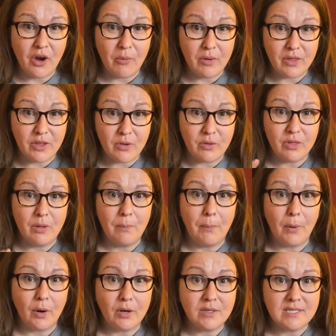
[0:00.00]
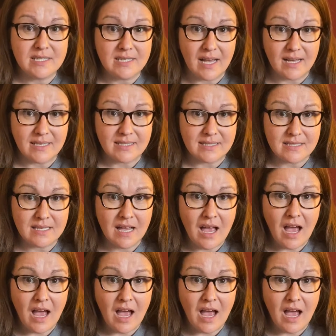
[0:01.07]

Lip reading: with you the bird's nest.